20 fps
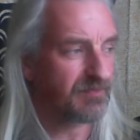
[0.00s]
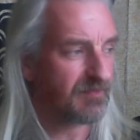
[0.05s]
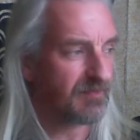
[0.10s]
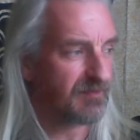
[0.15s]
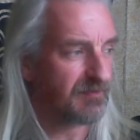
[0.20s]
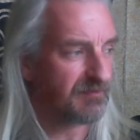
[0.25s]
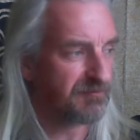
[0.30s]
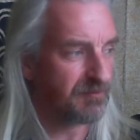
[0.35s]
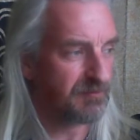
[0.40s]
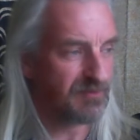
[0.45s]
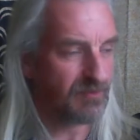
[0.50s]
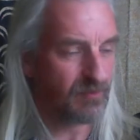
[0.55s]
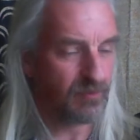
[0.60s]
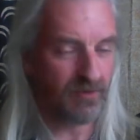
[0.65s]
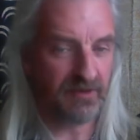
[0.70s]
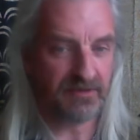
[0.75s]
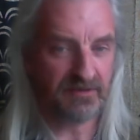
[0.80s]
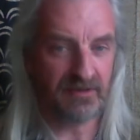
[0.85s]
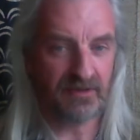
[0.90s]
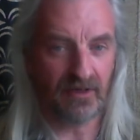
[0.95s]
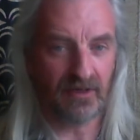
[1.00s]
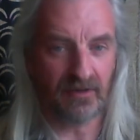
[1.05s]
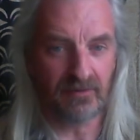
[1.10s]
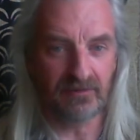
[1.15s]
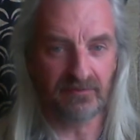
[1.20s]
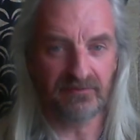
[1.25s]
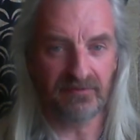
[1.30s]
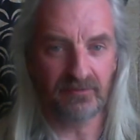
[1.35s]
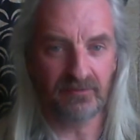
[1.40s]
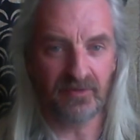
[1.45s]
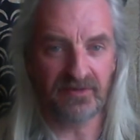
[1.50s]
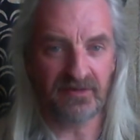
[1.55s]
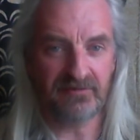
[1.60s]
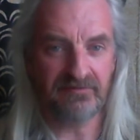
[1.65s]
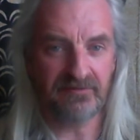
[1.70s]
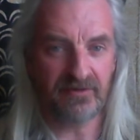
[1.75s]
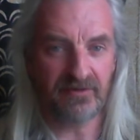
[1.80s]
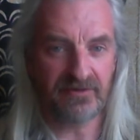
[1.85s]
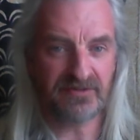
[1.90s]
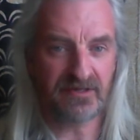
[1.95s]
from the word go, from when they
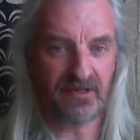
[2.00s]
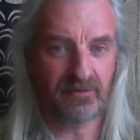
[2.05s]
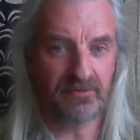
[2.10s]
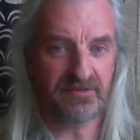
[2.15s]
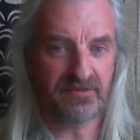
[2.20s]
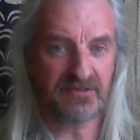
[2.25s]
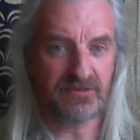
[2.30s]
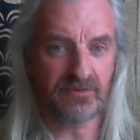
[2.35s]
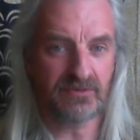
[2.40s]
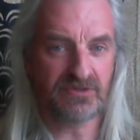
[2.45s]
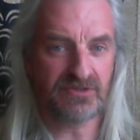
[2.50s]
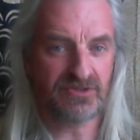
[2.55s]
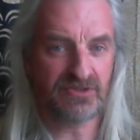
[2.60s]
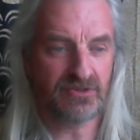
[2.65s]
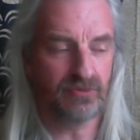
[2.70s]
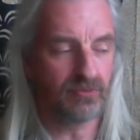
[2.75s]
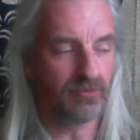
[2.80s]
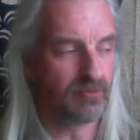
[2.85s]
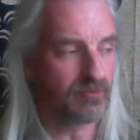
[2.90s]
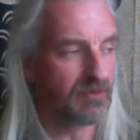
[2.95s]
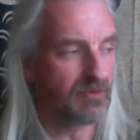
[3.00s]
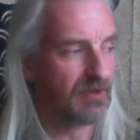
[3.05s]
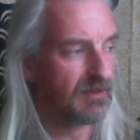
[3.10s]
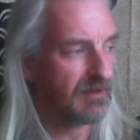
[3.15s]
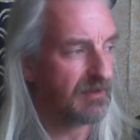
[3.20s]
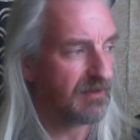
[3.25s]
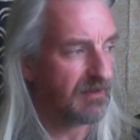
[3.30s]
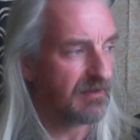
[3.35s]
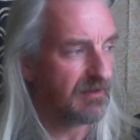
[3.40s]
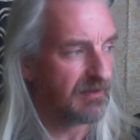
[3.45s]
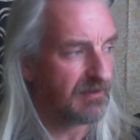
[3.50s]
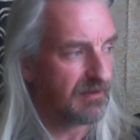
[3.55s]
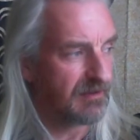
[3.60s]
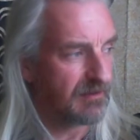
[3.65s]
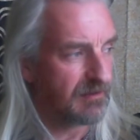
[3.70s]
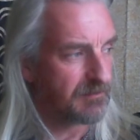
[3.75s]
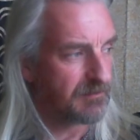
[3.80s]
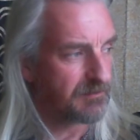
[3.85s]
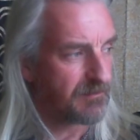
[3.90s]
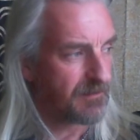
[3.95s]
first go into a school,
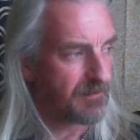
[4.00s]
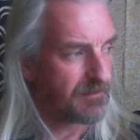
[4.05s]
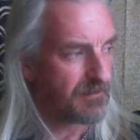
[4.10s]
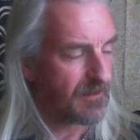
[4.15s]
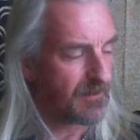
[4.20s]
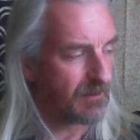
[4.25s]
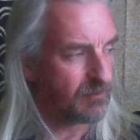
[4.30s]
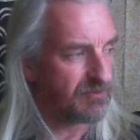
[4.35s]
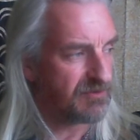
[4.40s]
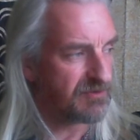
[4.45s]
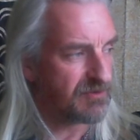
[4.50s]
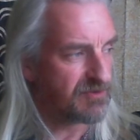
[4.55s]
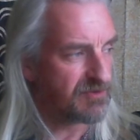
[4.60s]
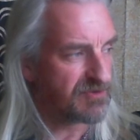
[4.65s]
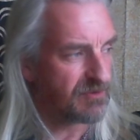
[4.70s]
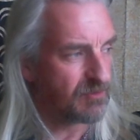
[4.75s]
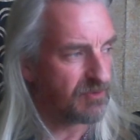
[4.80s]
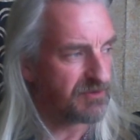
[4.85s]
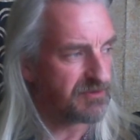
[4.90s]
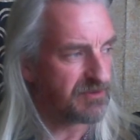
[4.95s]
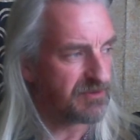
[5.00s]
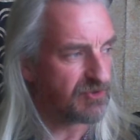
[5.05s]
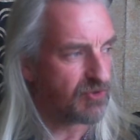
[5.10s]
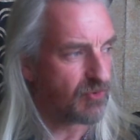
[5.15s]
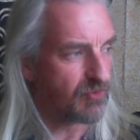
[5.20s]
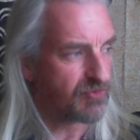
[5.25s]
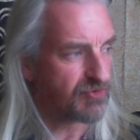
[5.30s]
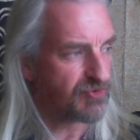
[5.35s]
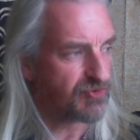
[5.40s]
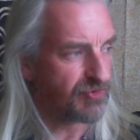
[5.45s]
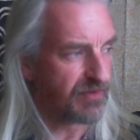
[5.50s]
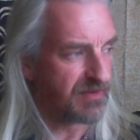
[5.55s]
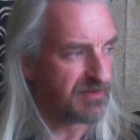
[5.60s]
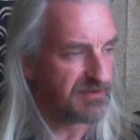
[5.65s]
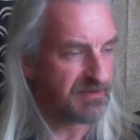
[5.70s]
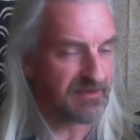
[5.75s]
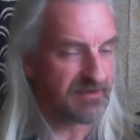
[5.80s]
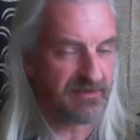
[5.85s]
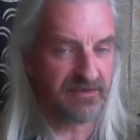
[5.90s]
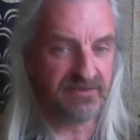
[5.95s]
I wouldn't use the word
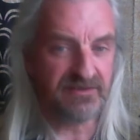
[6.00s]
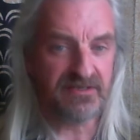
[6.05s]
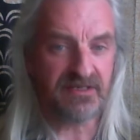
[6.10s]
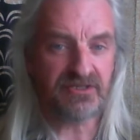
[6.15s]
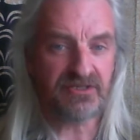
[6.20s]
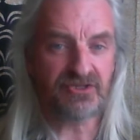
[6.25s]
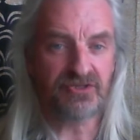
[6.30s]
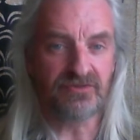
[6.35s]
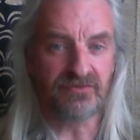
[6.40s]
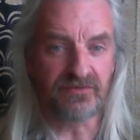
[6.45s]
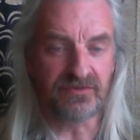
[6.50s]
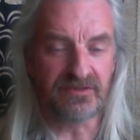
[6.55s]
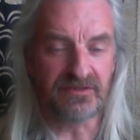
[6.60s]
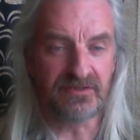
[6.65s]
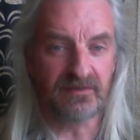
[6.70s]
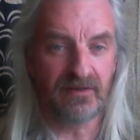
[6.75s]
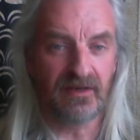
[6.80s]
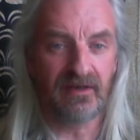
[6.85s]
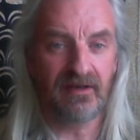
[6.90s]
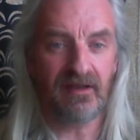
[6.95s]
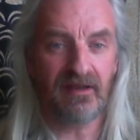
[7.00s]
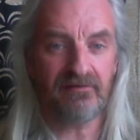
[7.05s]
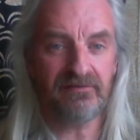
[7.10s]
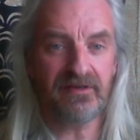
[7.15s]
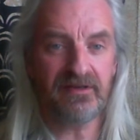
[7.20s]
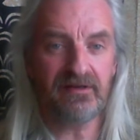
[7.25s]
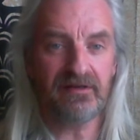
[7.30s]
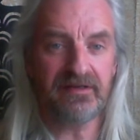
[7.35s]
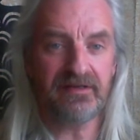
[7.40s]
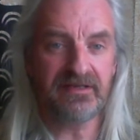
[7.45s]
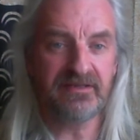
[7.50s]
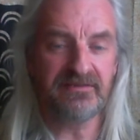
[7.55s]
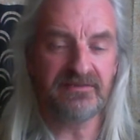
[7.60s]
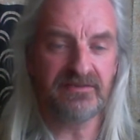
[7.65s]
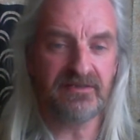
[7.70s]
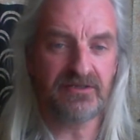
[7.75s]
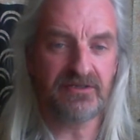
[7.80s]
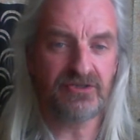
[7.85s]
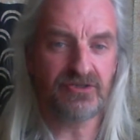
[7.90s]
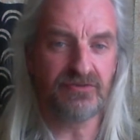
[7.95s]
indoctrinated, conditioned, lovingly
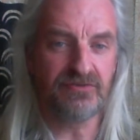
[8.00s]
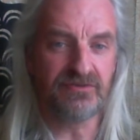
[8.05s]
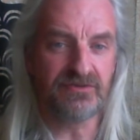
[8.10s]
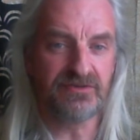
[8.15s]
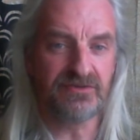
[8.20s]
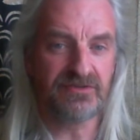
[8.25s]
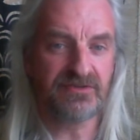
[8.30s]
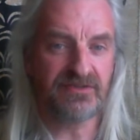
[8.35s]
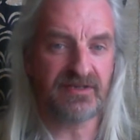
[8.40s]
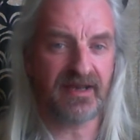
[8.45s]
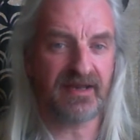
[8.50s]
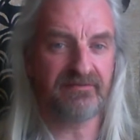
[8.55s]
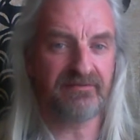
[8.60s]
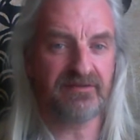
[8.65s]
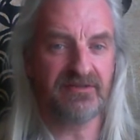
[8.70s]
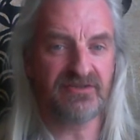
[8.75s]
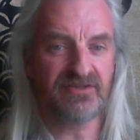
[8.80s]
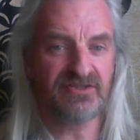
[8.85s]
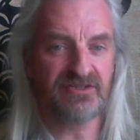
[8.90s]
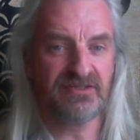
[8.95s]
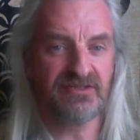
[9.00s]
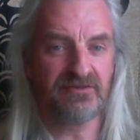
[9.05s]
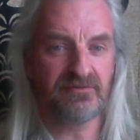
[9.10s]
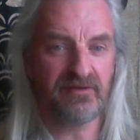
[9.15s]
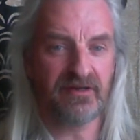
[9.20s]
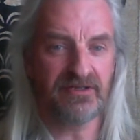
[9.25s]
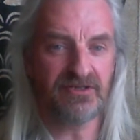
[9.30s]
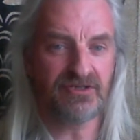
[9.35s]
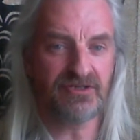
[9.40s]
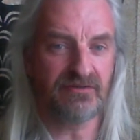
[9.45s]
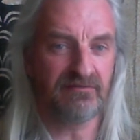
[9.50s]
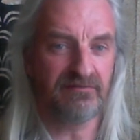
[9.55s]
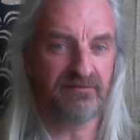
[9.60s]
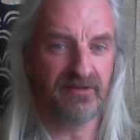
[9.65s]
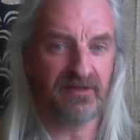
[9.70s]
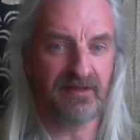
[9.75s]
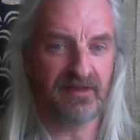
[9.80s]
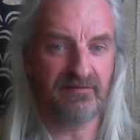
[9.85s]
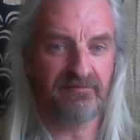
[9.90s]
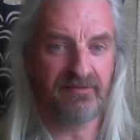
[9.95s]
conditioned to have consideration for
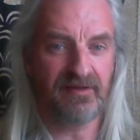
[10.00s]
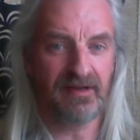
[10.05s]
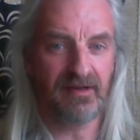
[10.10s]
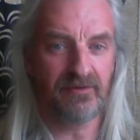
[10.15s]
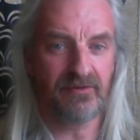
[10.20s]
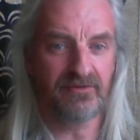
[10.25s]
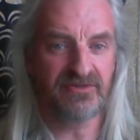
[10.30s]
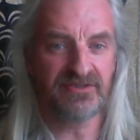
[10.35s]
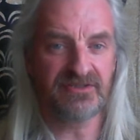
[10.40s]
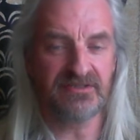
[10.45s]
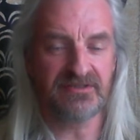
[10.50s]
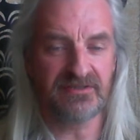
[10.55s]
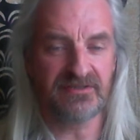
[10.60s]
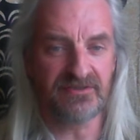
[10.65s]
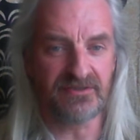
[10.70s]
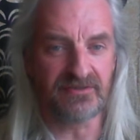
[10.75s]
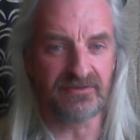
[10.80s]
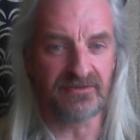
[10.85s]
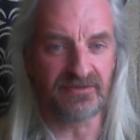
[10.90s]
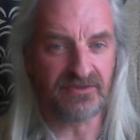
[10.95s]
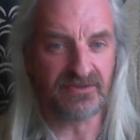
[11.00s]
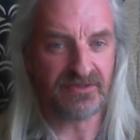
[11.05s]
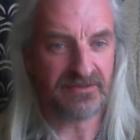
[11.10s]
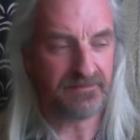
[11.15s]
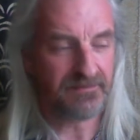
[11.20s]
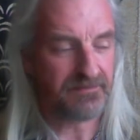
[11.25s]
their fellow citizens.